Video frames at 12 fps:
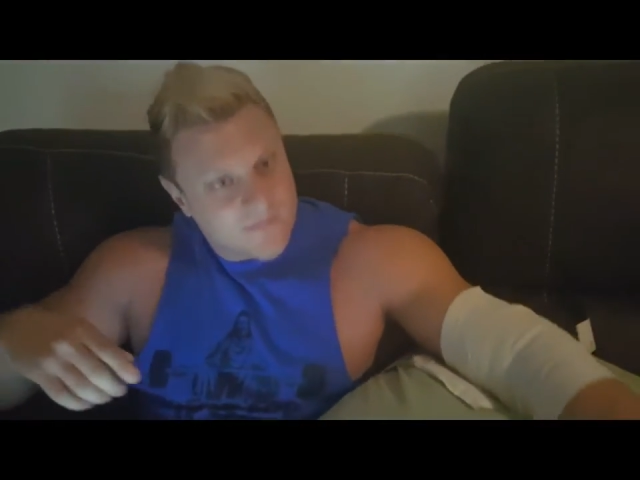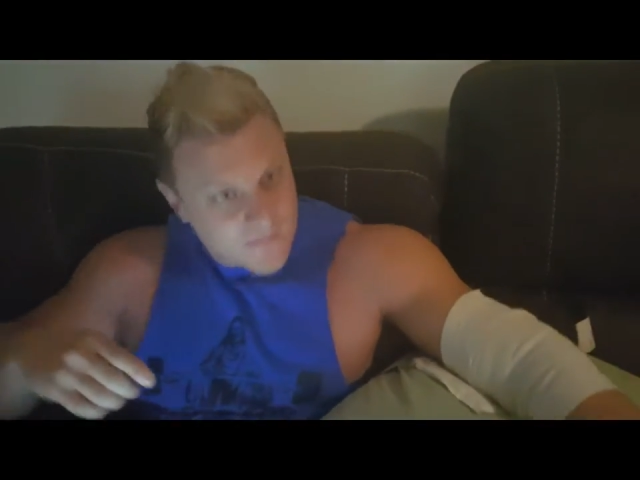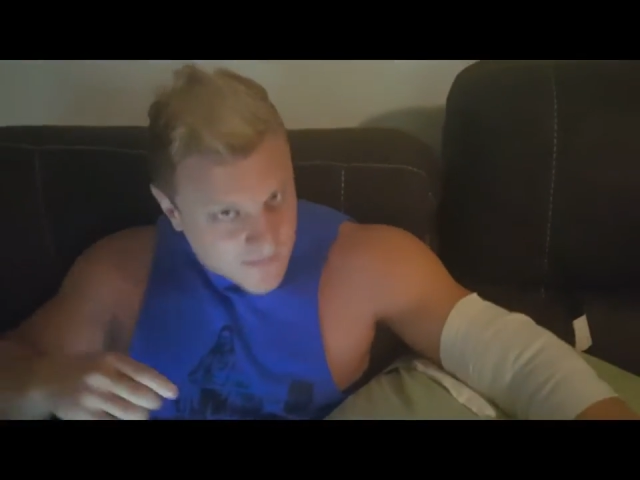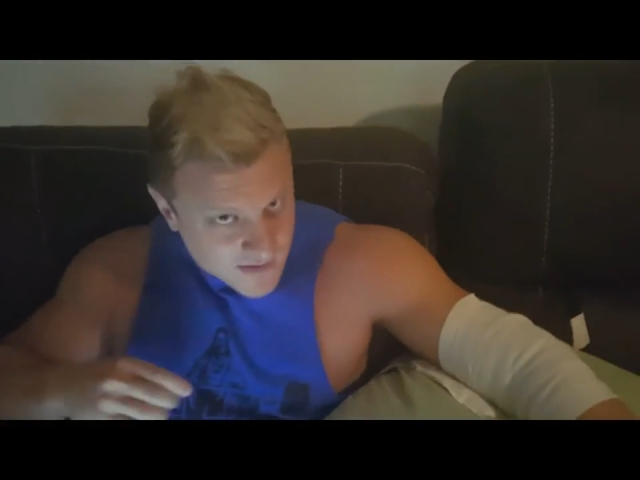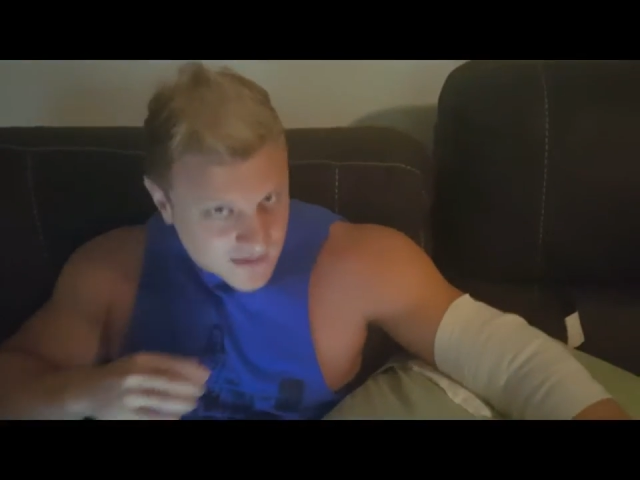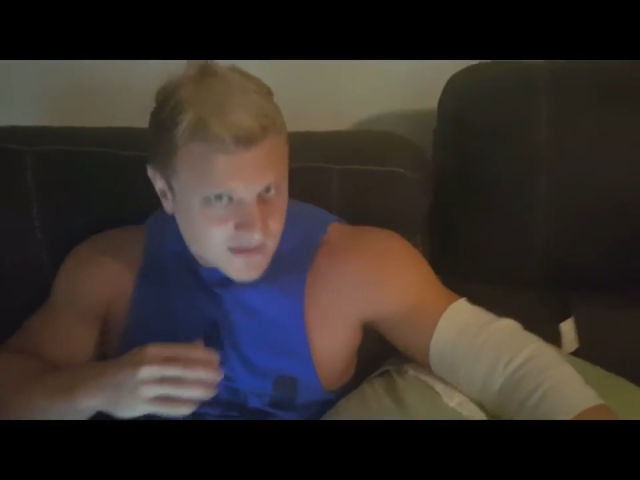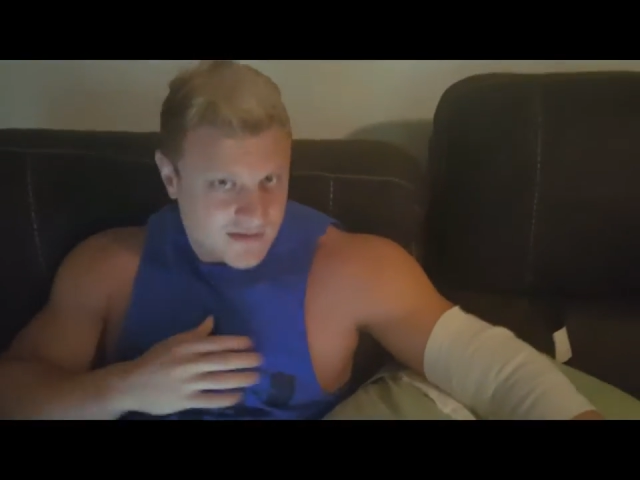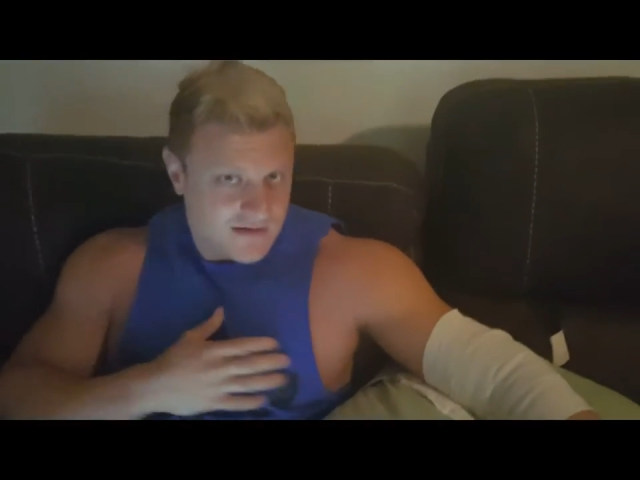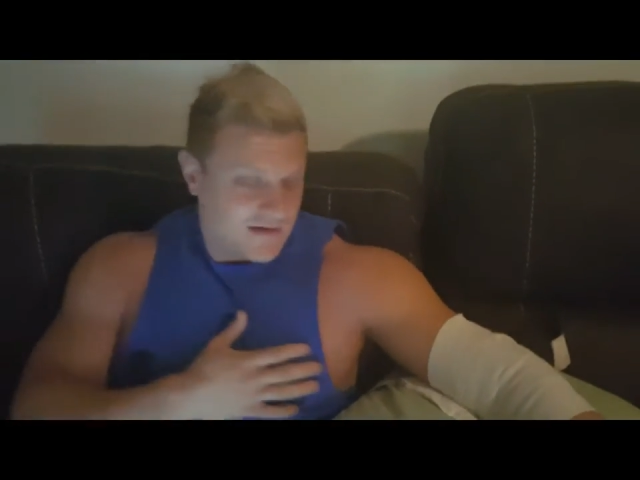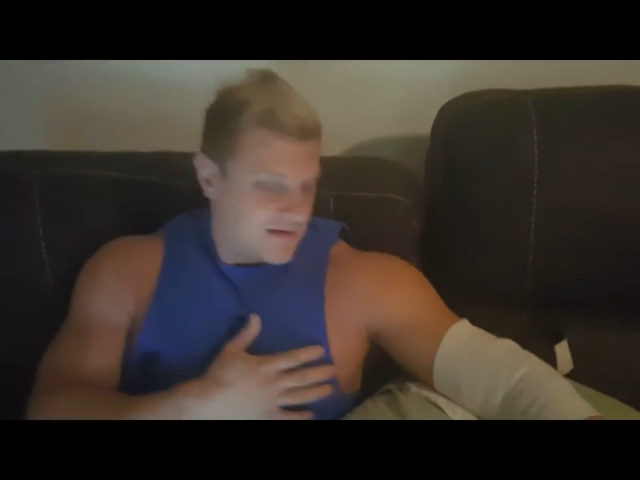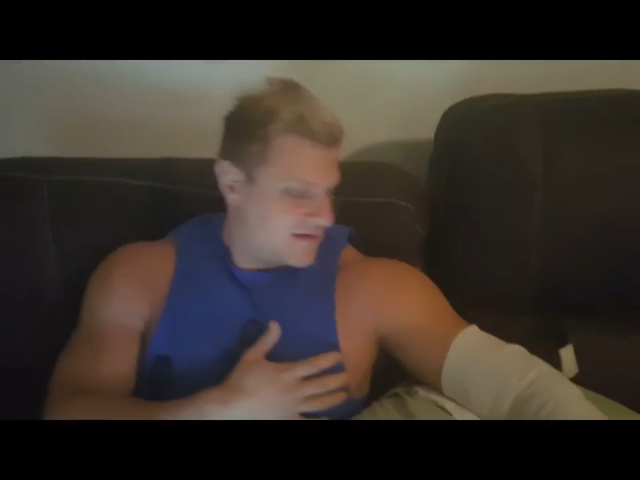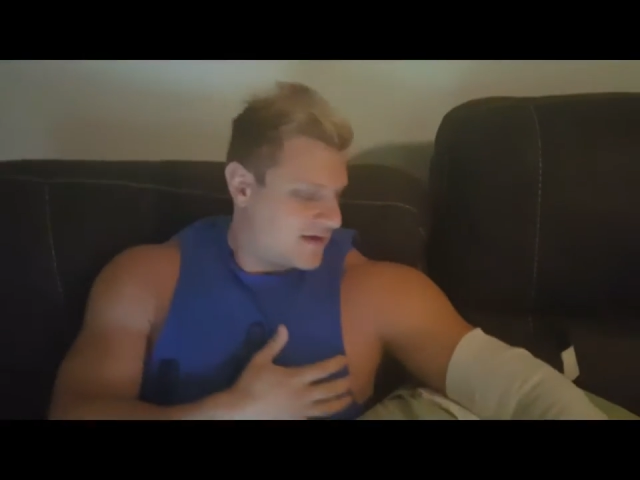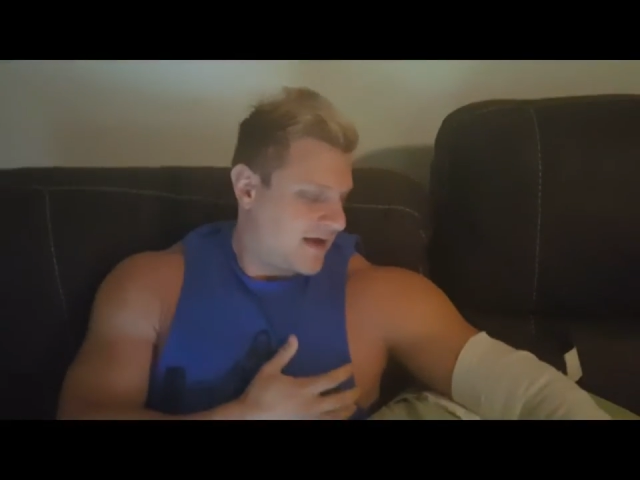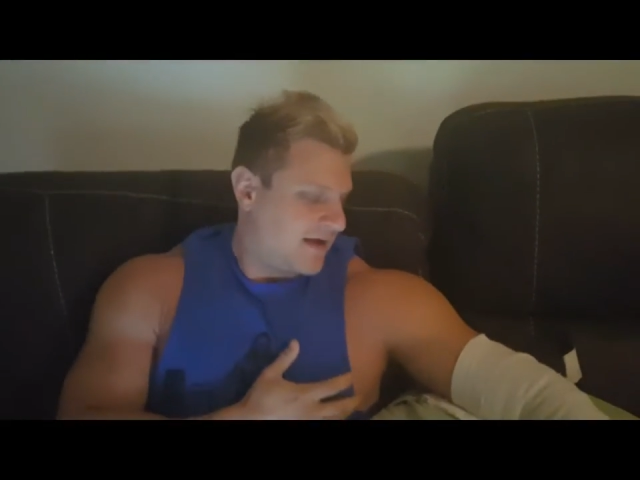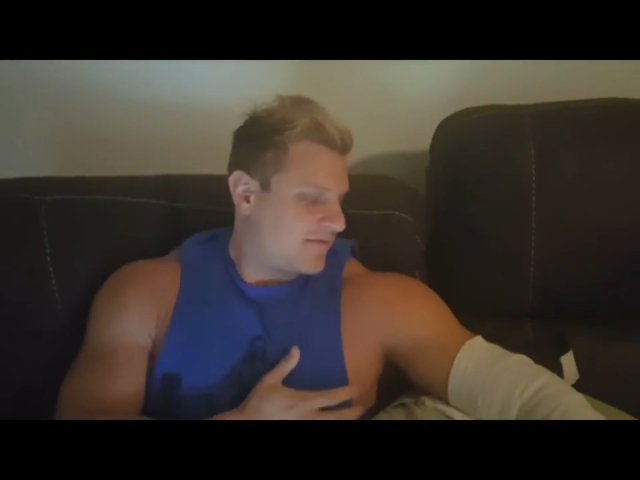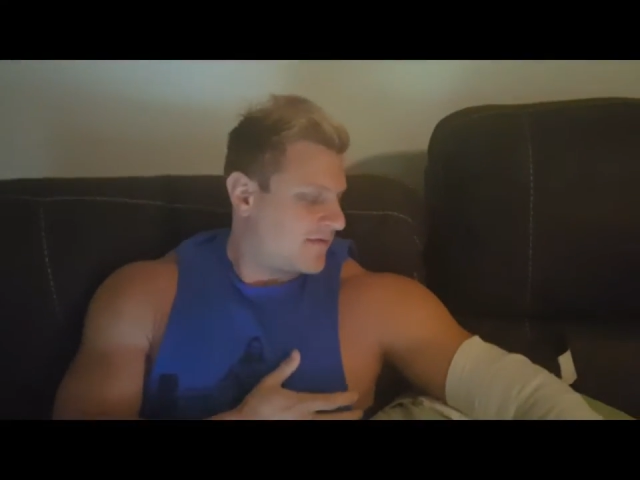your stitches out. Yeah,